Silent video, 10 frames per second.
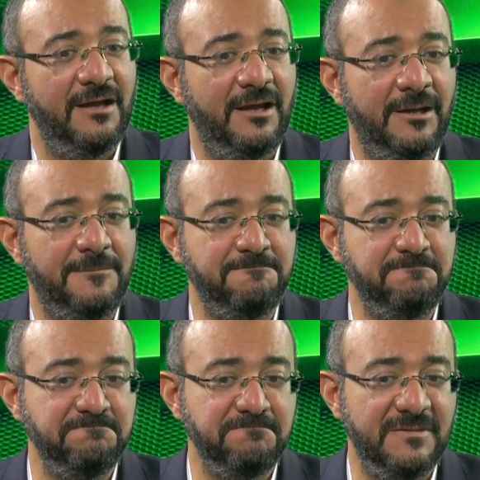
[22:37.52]

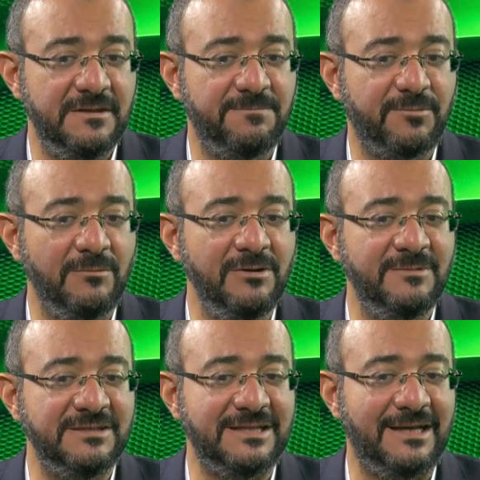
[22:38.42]
The problem
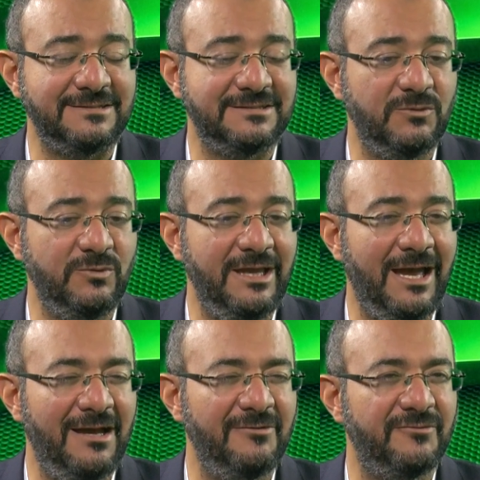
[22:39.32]
is that we
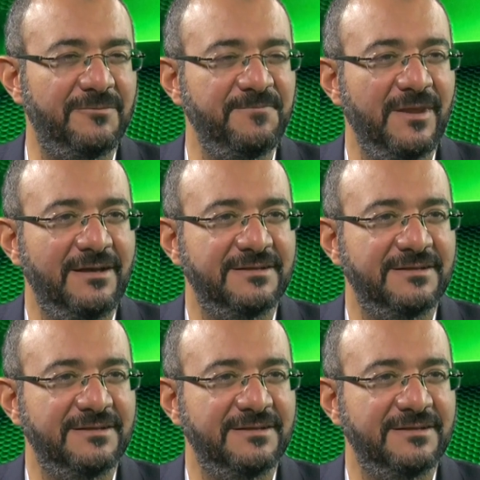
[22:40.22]
have